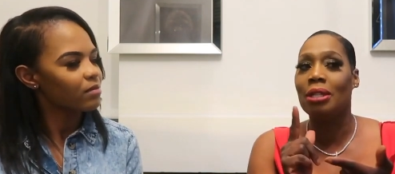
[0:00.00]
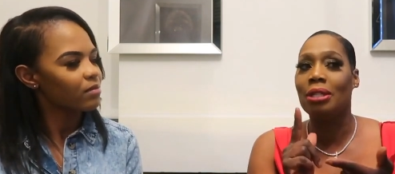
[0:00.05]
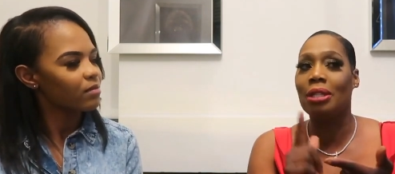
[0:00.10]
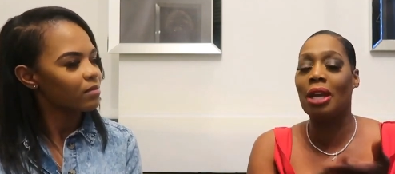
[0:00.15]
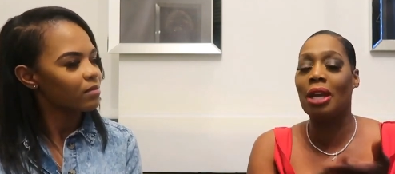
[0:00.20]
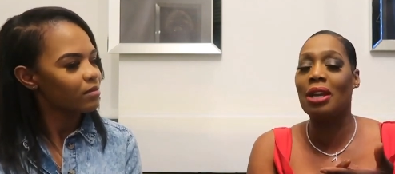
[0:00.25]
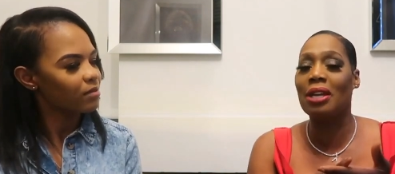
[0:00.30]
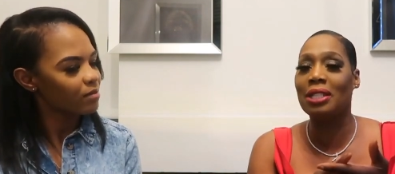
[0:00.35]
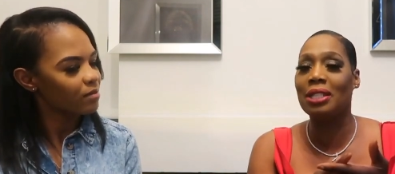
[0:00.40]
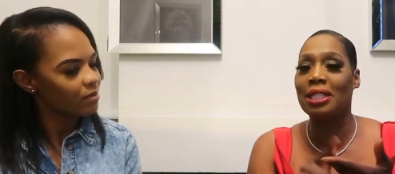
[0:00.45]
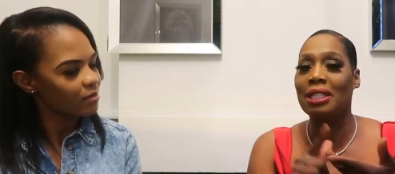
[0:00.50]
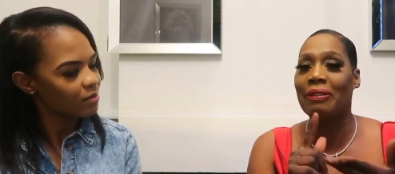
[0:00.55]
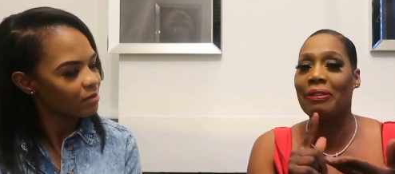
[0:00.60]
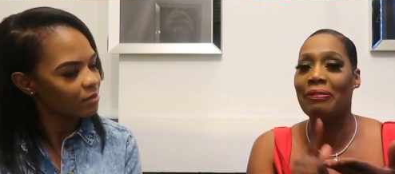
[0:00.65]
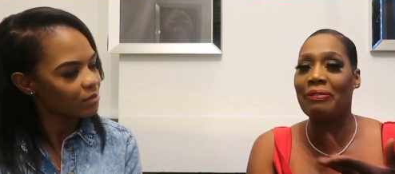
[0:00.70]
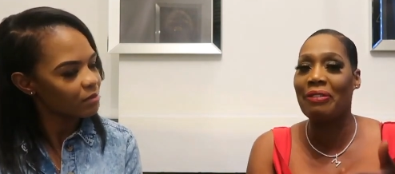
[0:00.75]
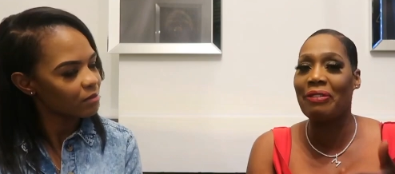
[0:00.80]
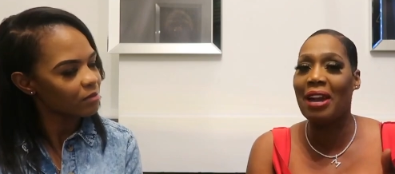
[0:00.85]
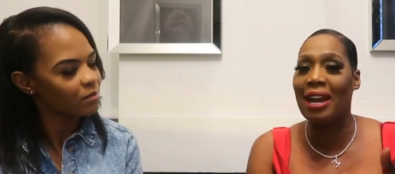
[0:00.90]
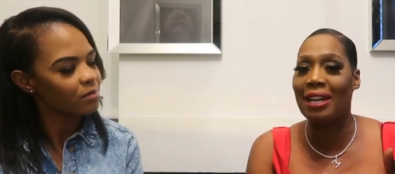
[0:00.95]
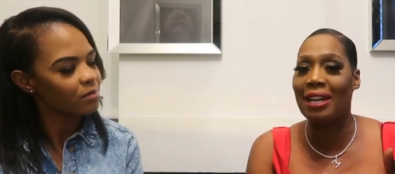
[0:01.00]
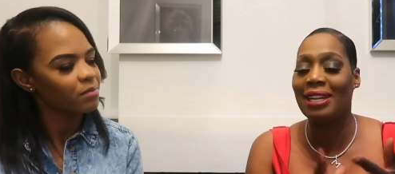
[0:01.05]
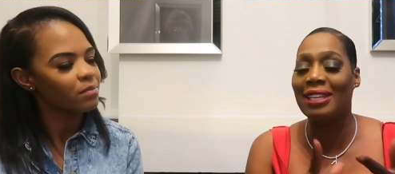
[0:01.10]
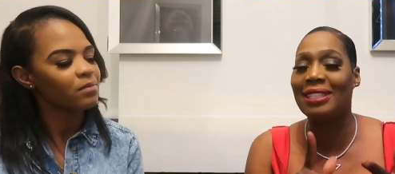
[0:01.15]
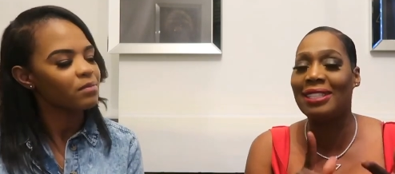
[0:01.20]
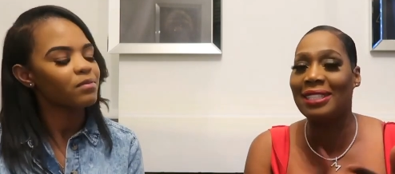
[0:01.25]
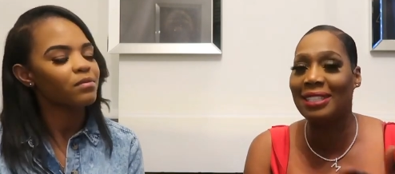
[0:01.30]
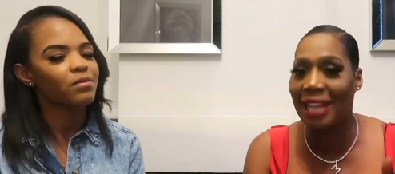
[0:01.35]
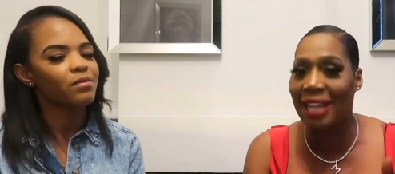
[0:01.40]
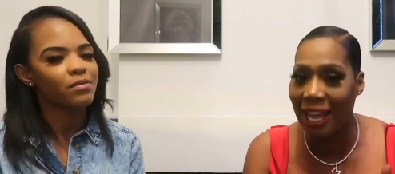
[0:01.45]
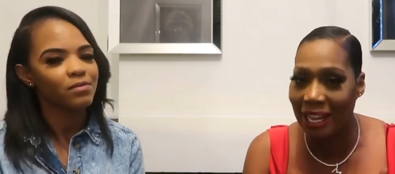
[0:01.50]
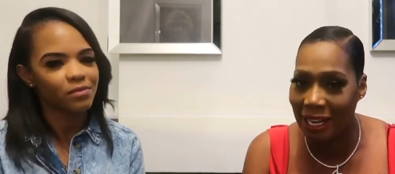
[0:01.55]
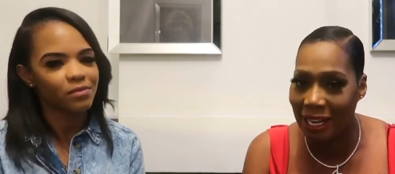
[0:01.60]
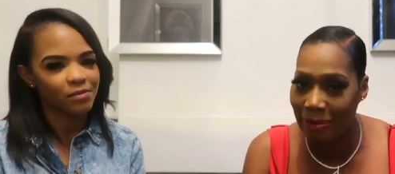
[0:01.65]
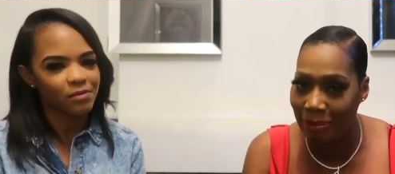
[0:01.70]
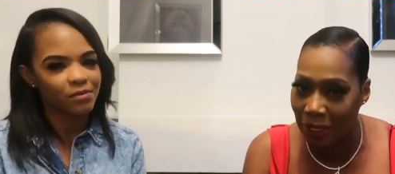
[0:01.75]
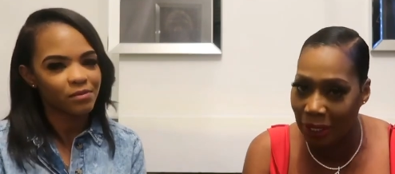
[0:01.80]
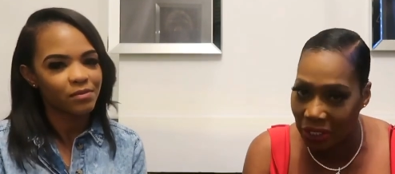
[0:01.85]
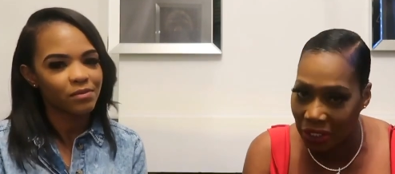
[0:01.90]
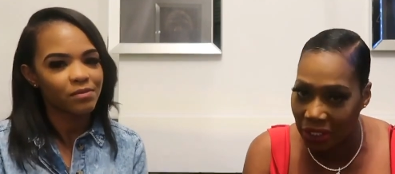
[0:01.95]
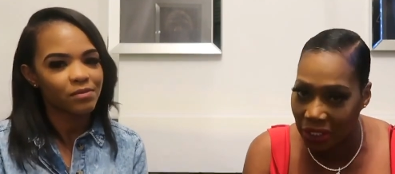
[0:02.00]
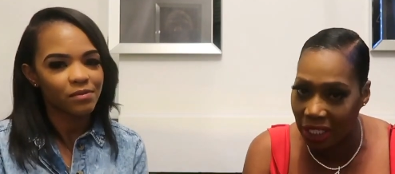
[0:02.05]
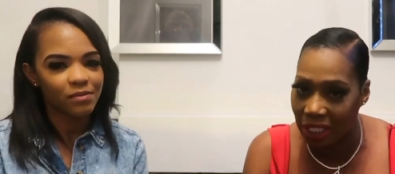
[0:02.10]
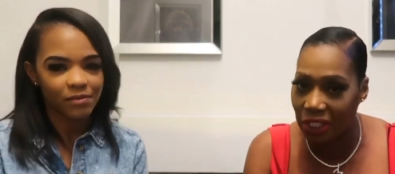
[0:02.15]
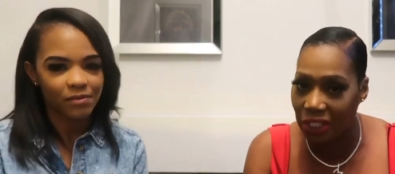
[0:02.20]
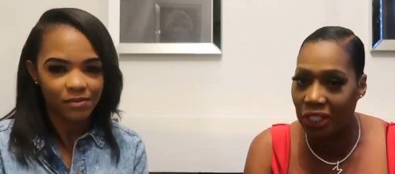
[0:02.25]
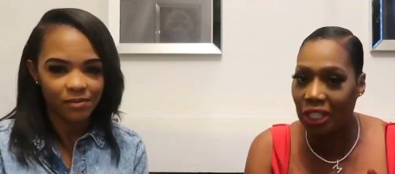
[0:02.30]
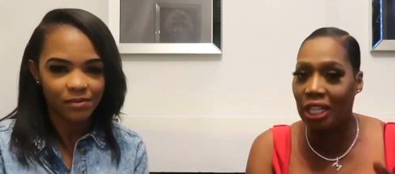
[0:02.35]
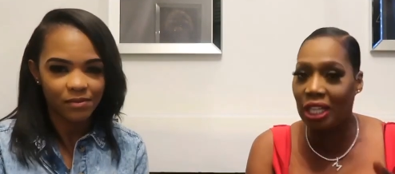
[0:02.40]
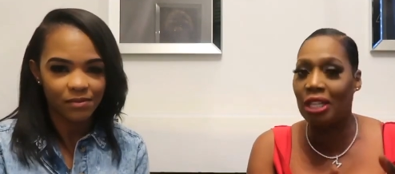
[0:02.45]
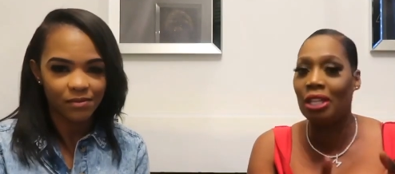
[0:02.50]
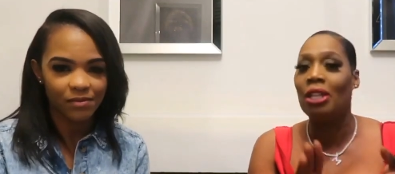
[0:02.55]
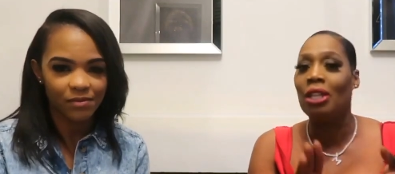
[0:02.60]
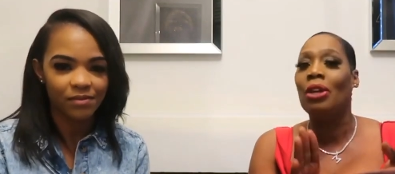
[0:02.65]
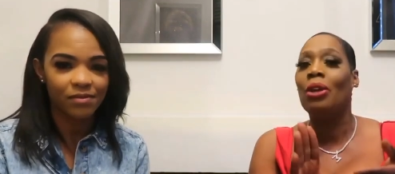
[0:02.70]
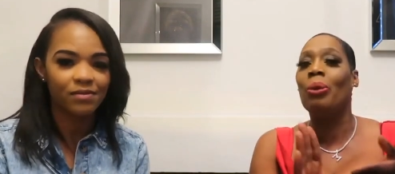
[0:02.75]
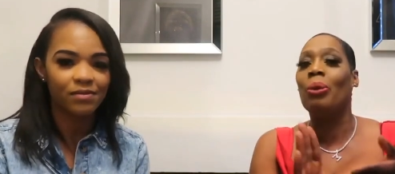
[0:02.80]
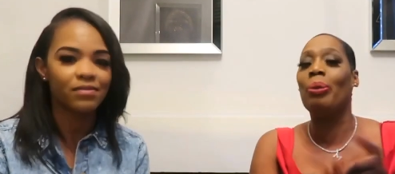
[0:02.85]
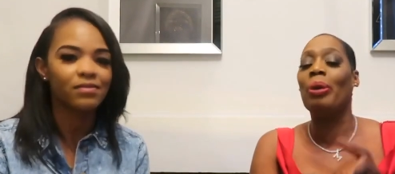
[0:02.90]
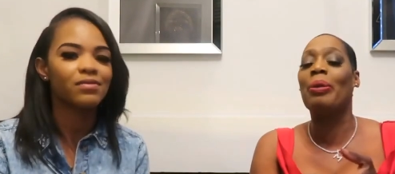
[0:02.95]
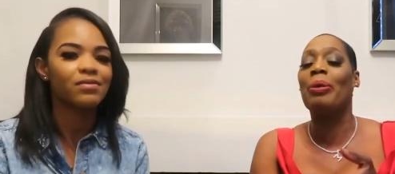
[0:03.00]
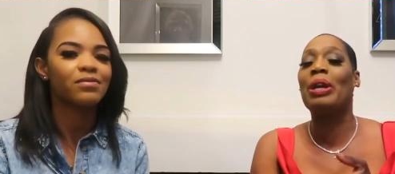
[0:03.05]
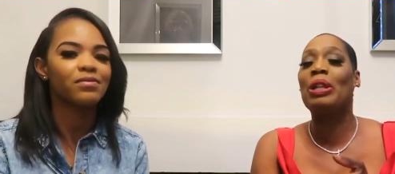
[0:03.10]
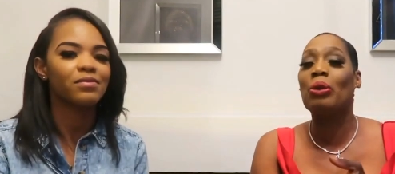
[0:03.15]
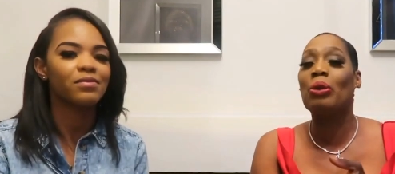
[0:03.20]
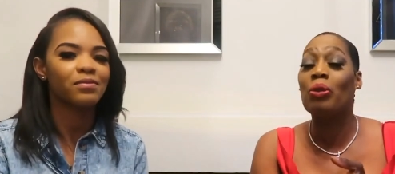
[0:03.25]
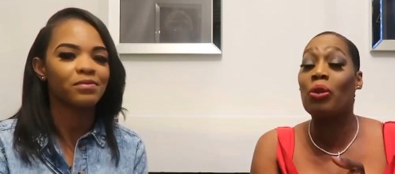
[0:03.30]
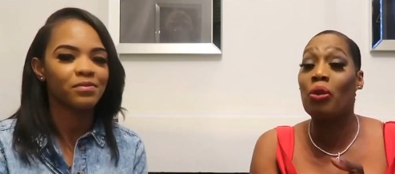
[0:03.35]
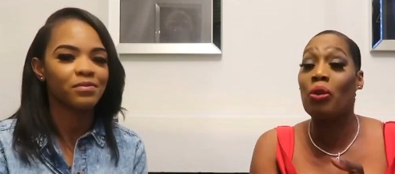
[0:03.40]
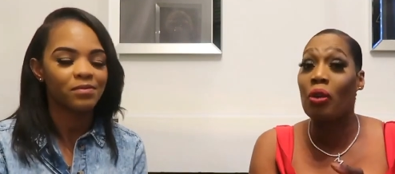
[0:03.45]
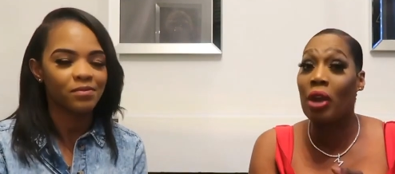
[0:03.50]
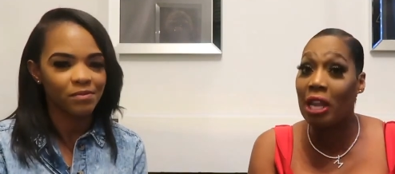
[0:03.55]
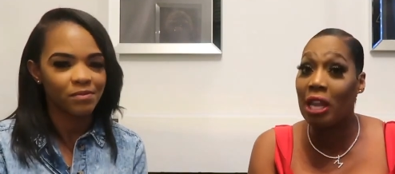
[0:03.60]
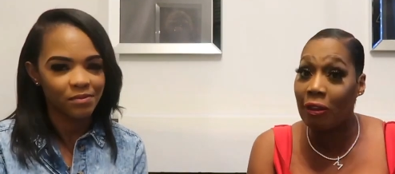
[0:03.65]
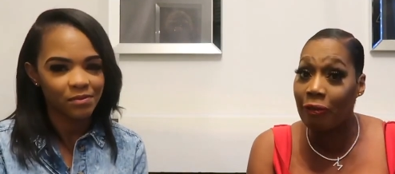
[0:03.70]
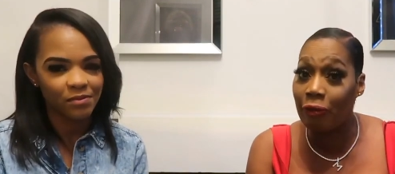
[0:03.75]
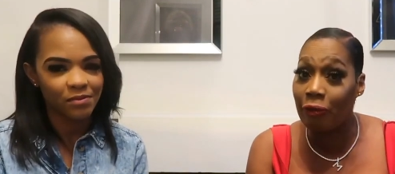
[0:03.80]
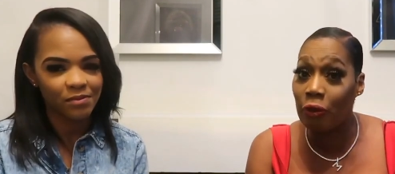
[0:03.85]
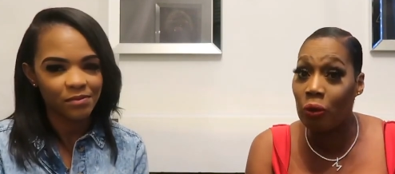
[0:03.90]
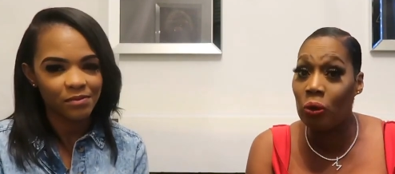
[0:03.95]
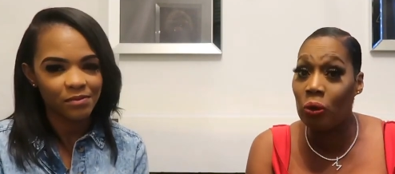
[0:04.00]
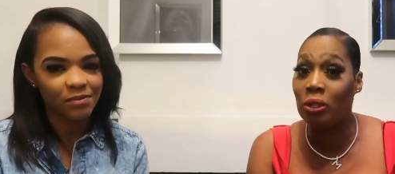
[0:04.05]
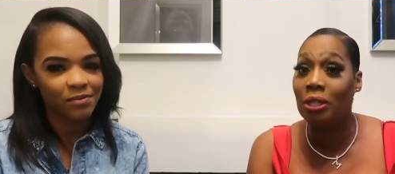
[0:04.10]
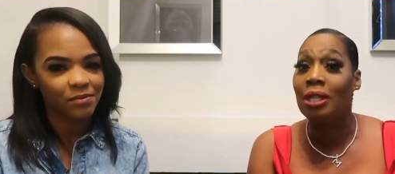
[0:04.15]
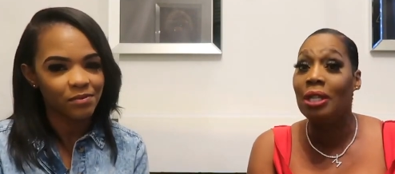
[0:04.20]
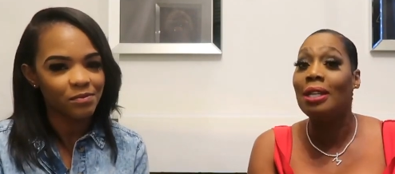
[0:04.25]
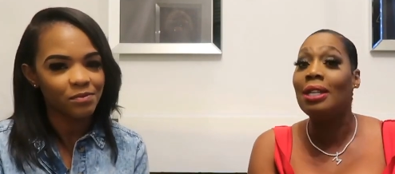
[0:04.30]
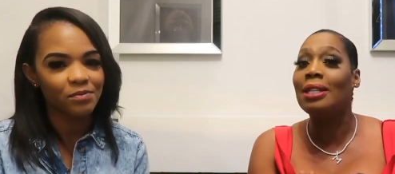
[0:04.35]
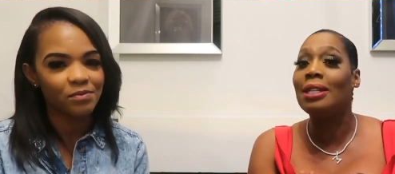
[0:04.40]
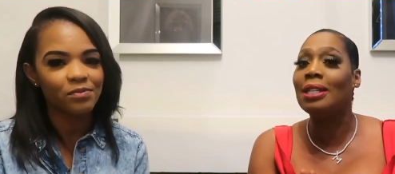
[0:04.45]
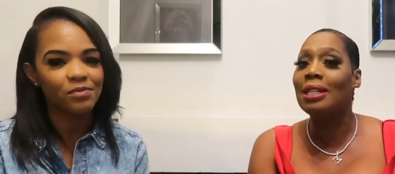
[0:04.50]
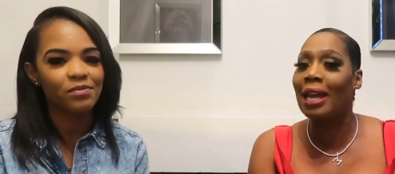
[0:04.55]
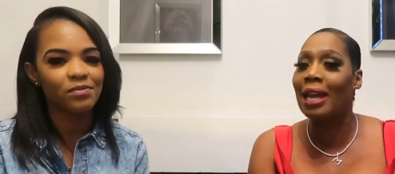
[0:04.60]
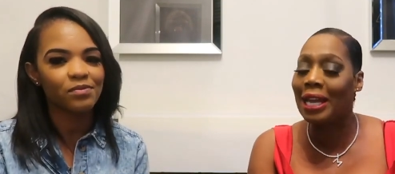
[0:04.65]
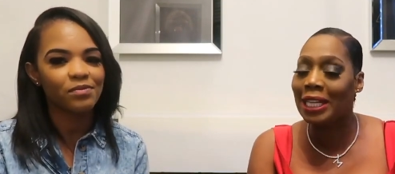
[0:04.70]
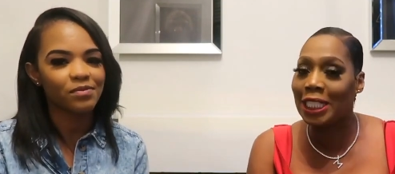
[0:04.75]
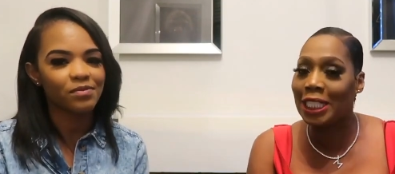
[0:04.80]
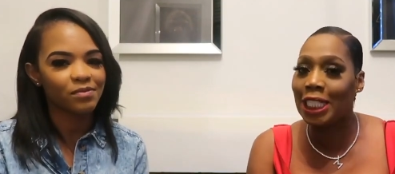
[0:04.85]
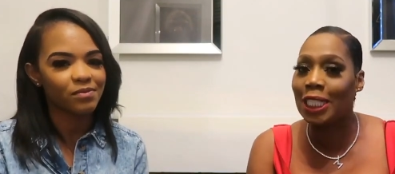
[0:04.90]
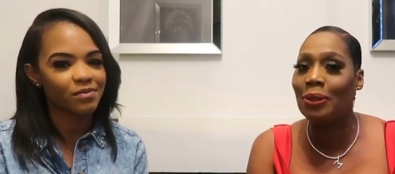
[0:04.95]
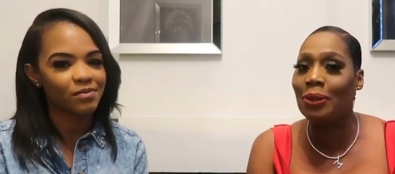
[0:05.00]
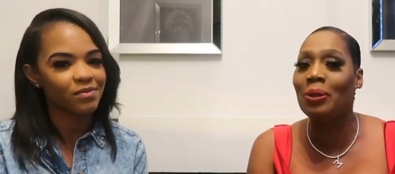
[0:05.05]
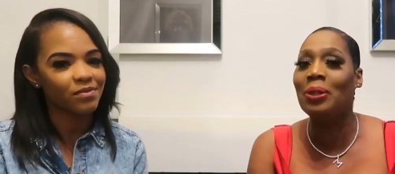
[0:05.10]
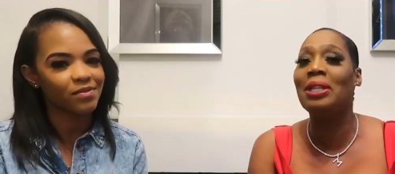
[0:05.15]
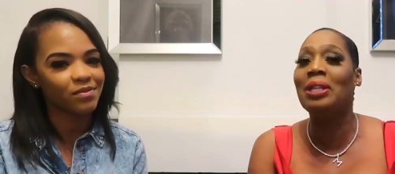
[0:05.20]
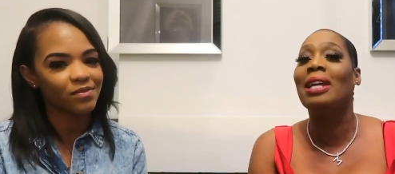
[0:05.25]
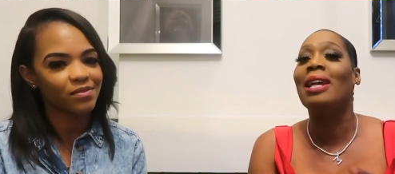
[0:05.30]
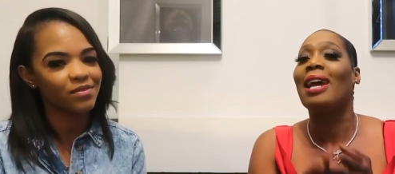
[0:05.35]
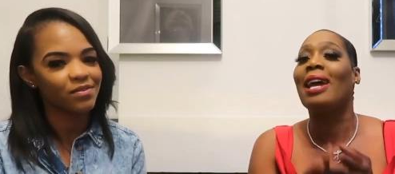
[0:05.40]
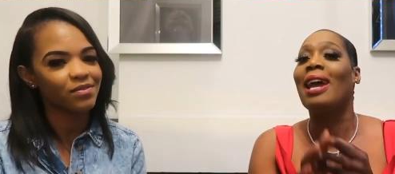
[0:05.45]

Speaker 1: thursday friday and saturday mitch kitchen where i do great food tastes good